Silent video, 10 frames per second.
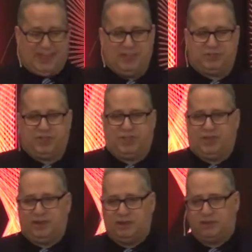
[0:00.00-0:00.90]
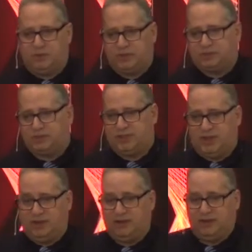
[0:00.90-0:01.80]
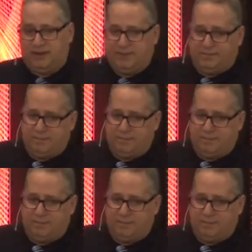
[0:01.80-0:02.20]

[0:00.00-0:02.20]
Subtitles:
the itching ear wants to hear.